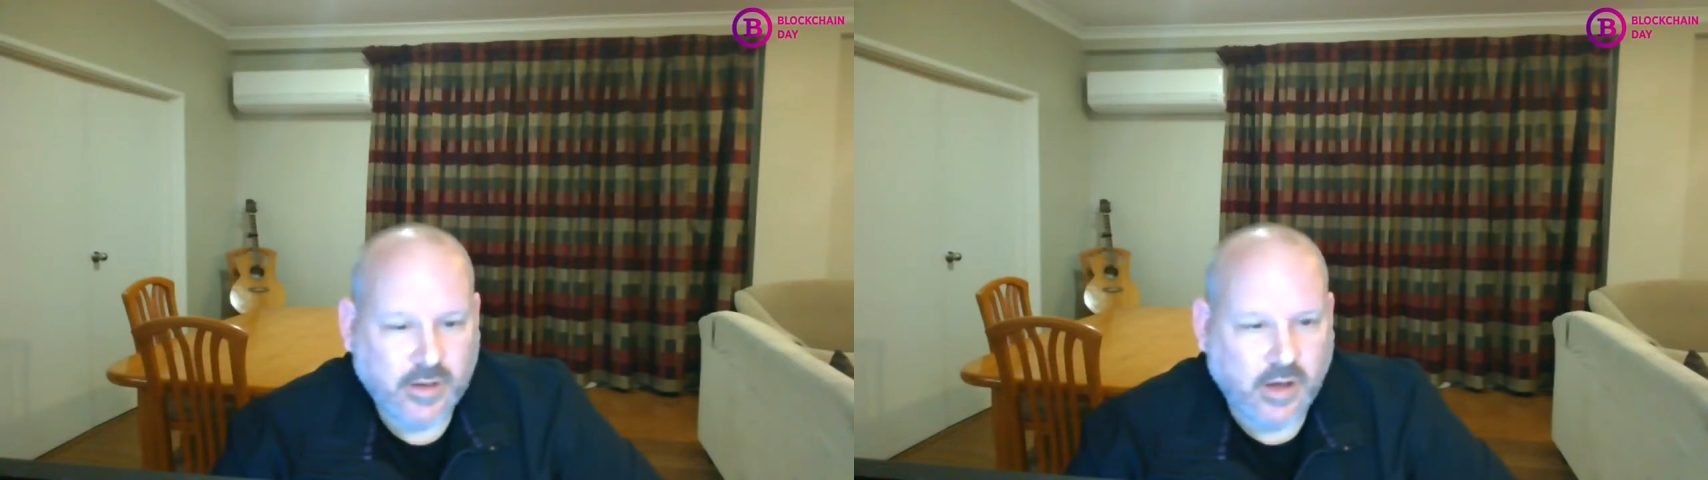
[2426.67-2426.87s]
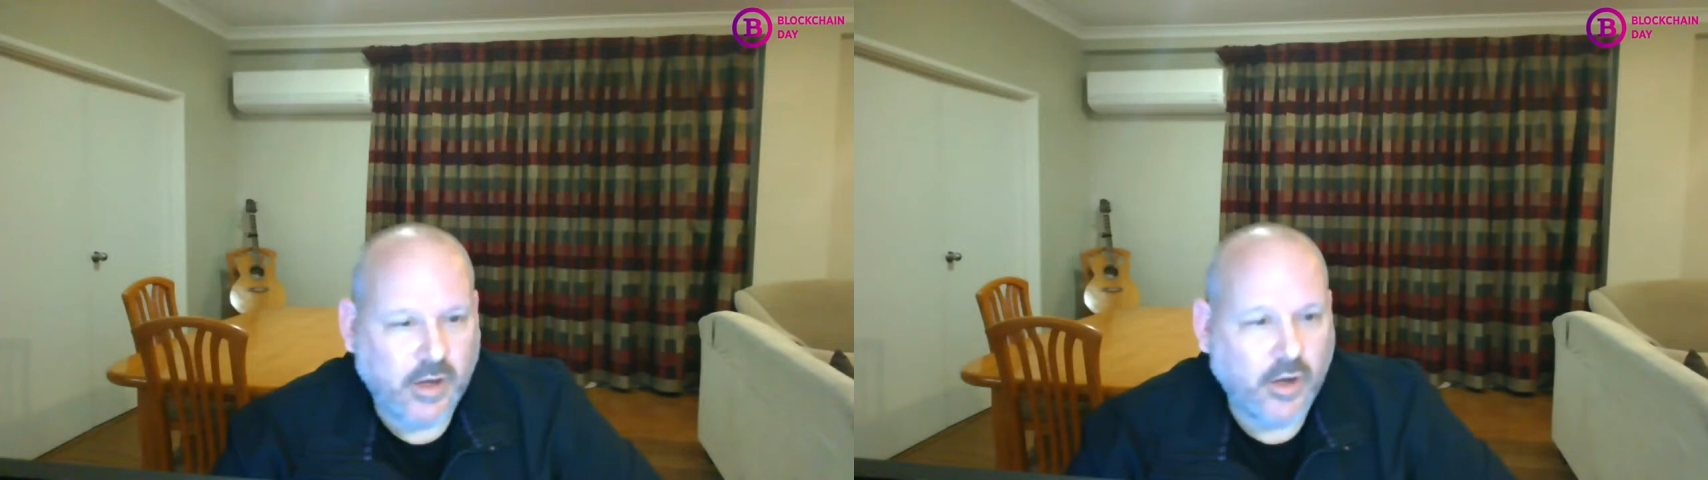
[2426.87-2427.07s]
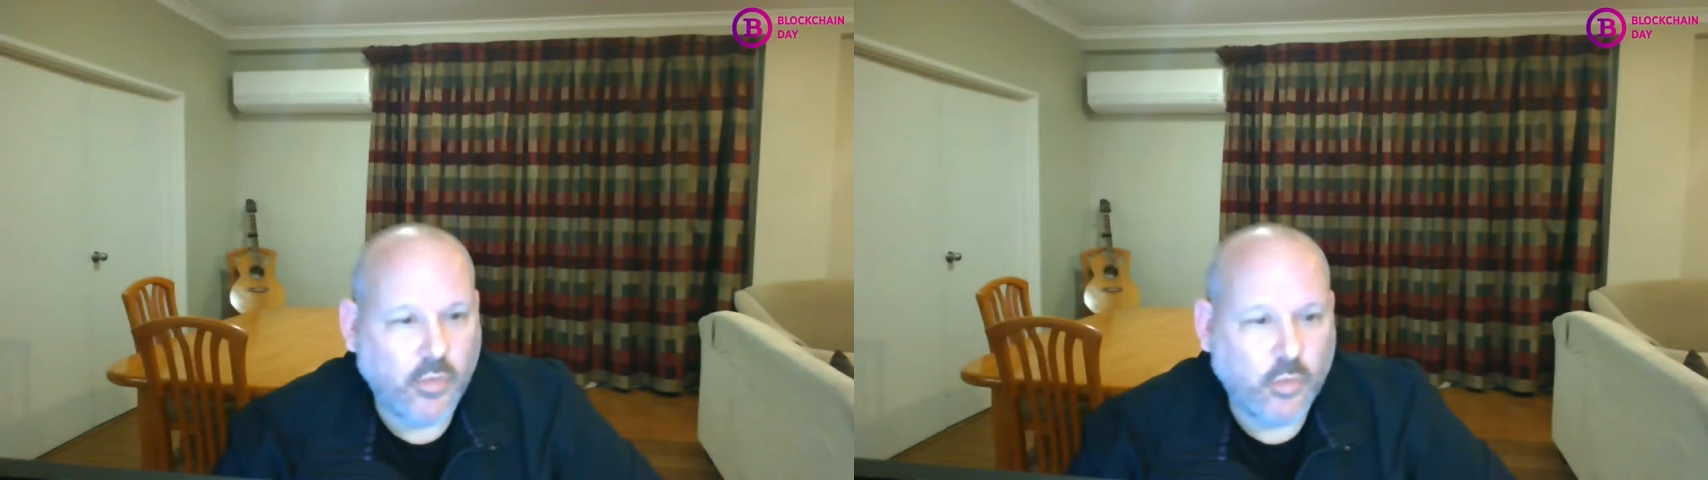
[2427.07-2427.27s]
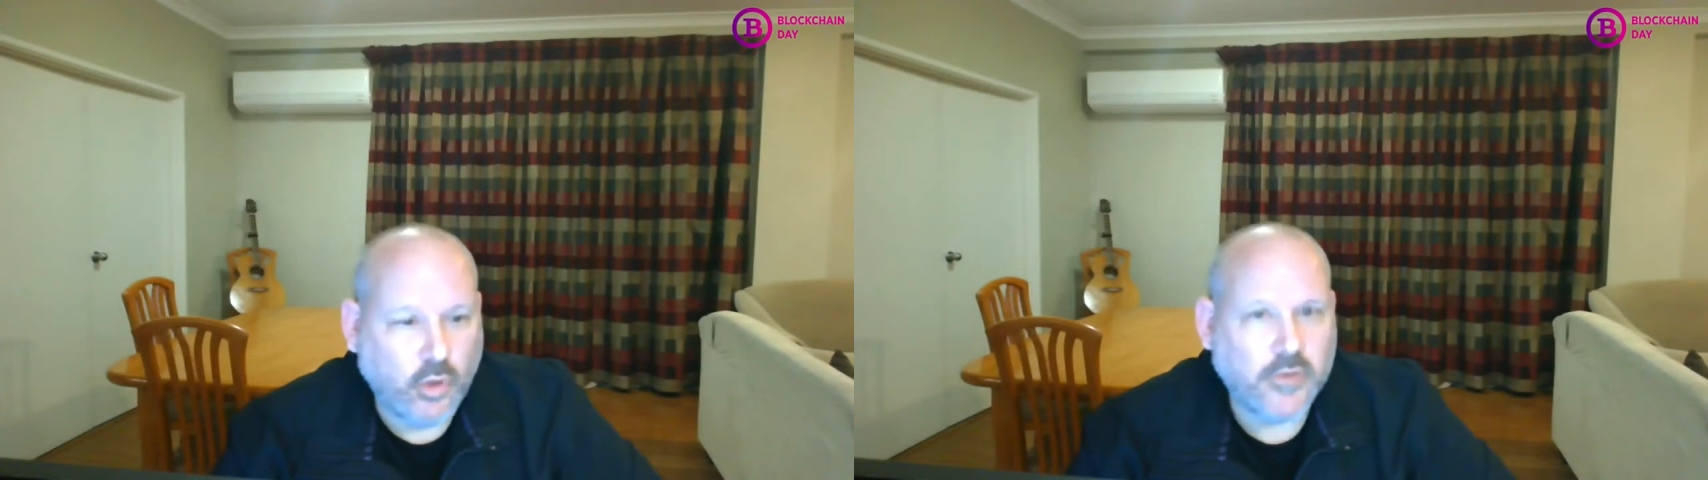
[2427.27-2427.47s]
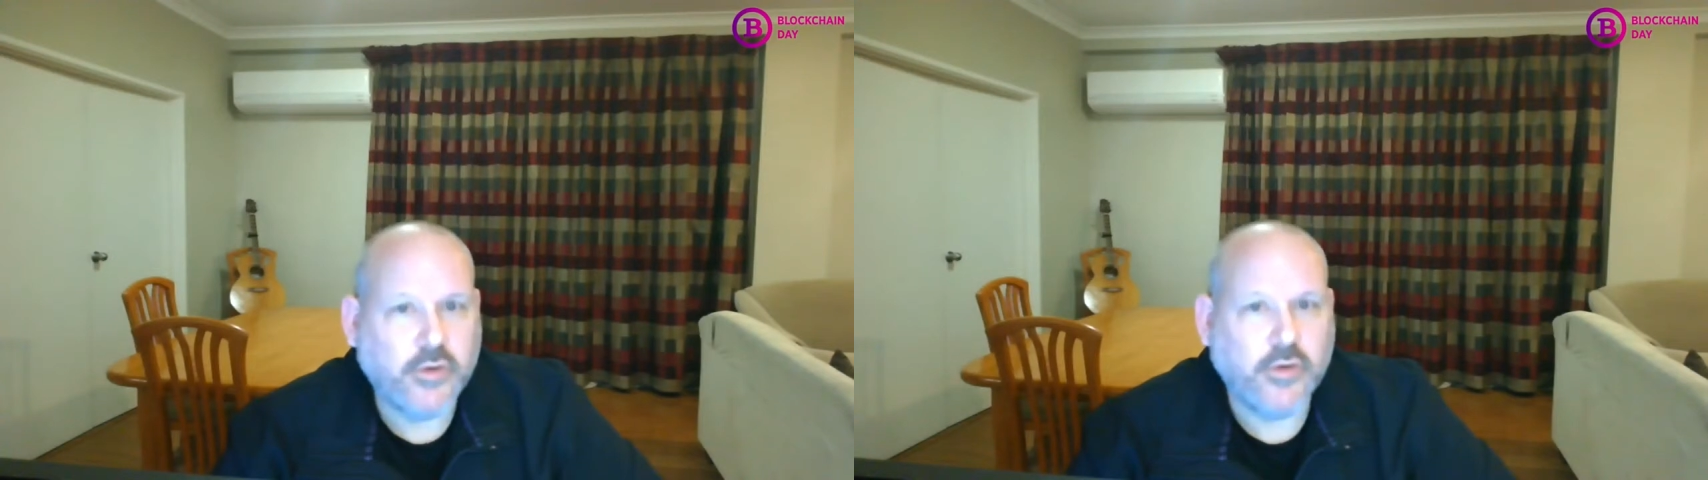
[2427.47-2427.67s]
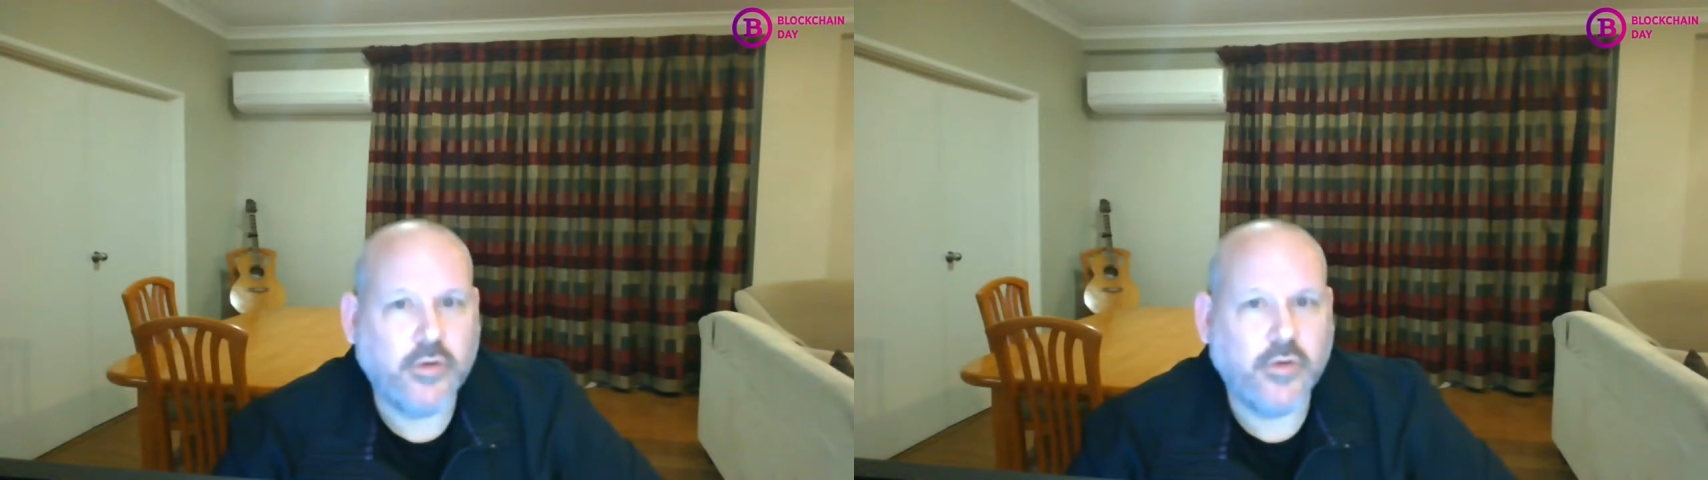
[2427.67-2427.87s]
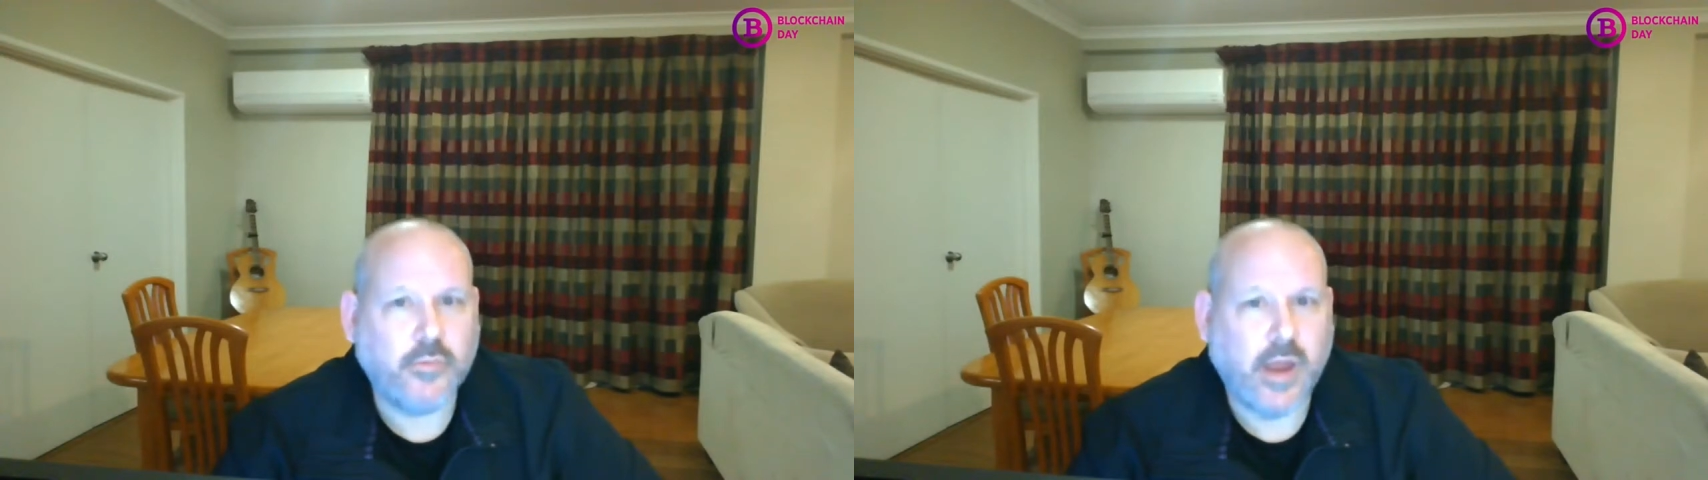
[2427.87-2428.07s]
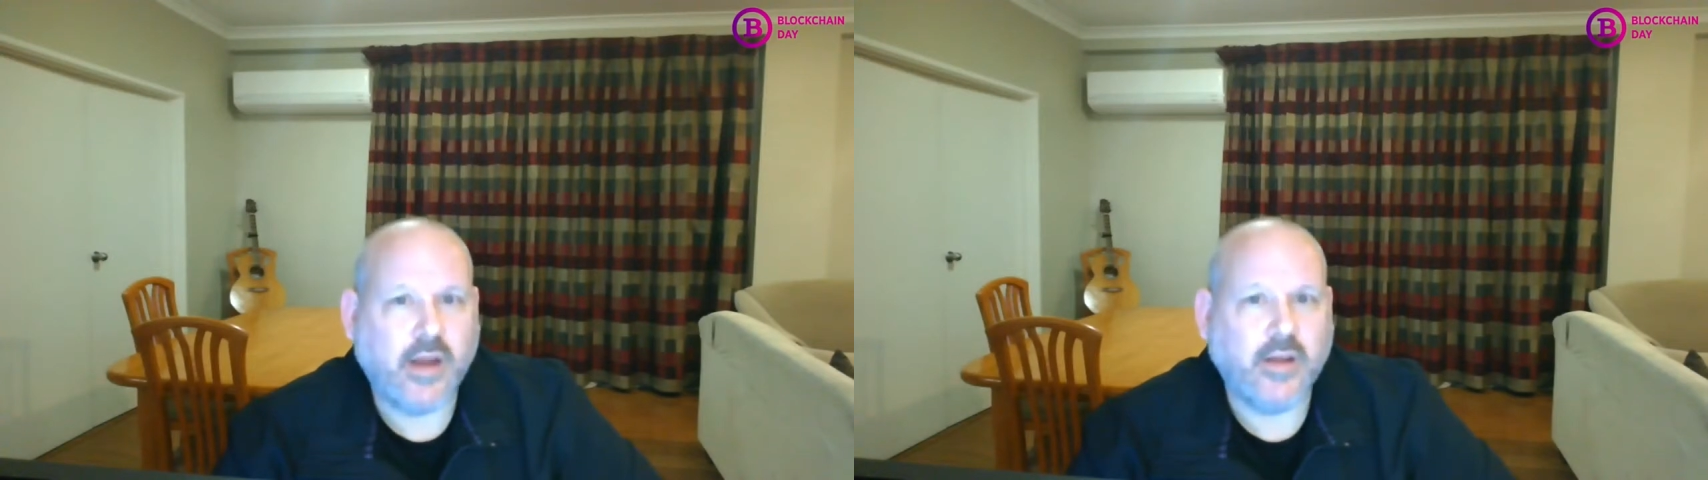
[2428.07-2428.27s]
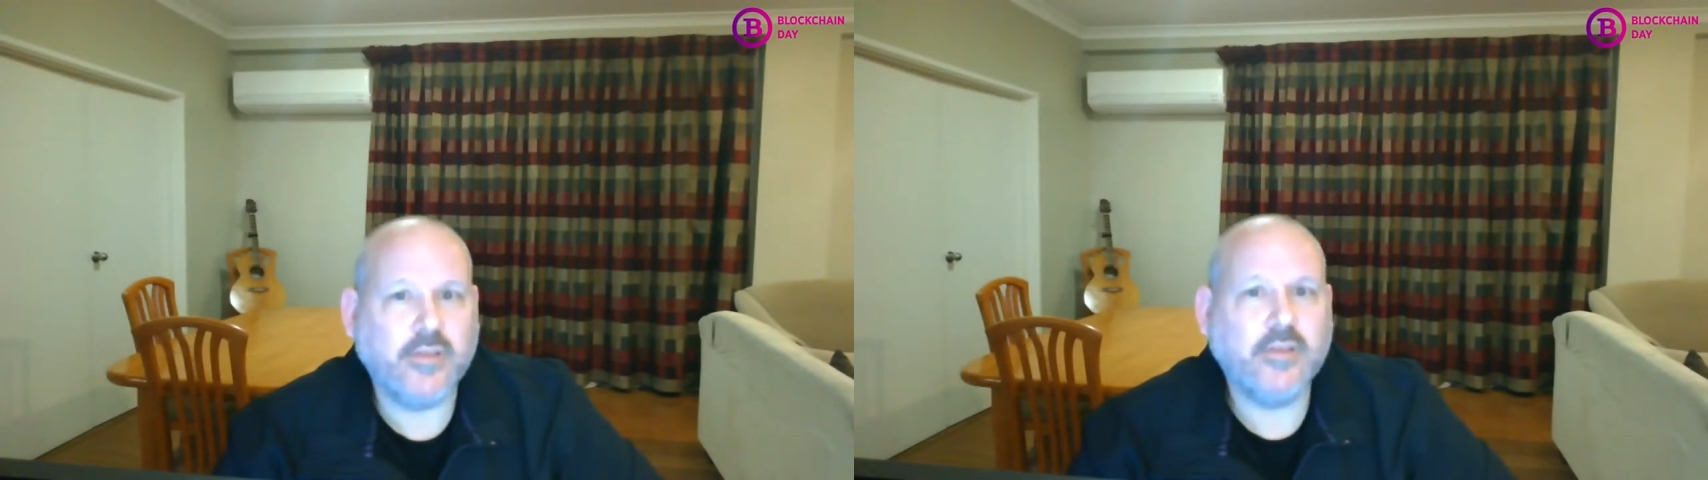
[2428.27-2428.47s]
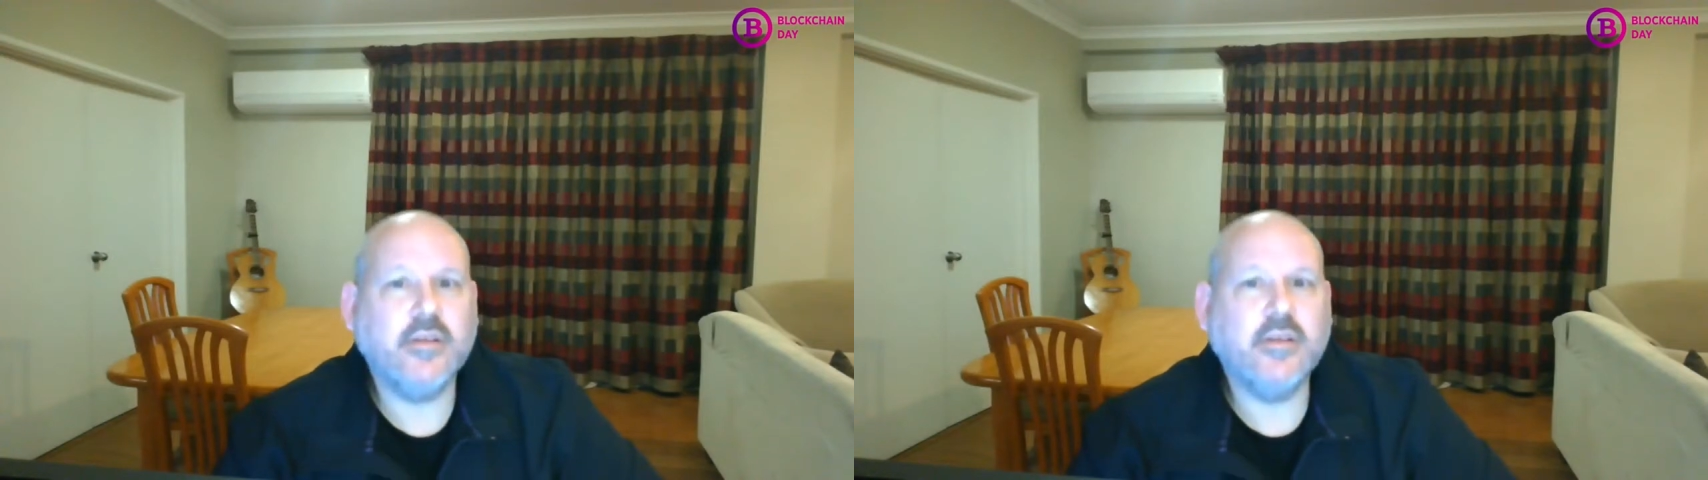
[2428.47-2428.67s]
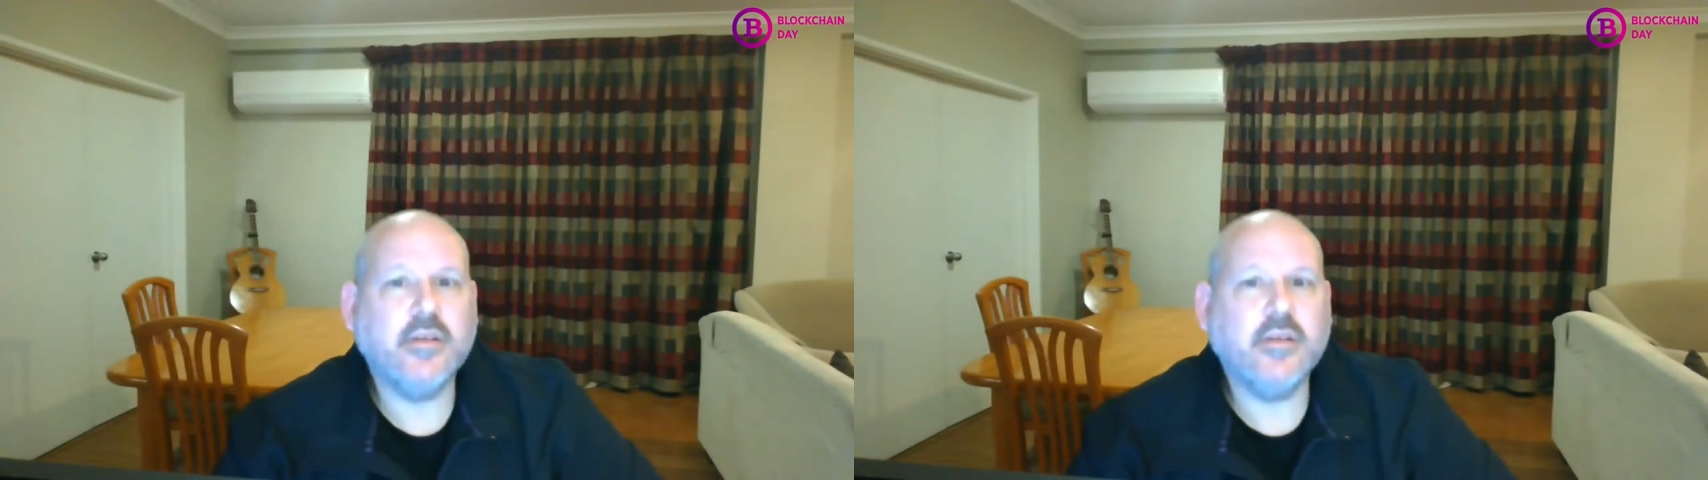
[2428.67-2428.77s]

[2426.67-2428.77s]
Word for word: I don't want to use banks.